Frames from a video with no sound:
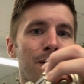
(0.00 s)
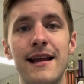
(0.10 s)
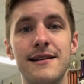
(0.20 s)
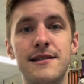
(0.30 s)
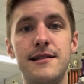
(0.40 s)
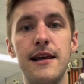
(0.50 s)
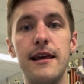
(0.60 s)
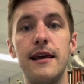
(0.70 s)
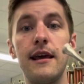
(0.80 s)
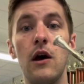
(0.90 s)
And
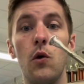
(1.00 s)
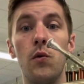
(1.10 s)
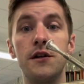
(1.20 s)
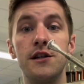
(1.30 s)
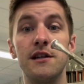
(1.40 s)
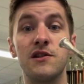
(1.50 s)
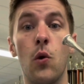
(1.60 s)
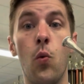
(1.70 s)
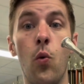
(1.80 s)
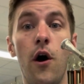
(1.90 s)
D, which is
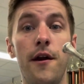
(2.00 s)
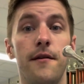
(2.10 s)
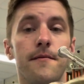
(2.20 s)
1.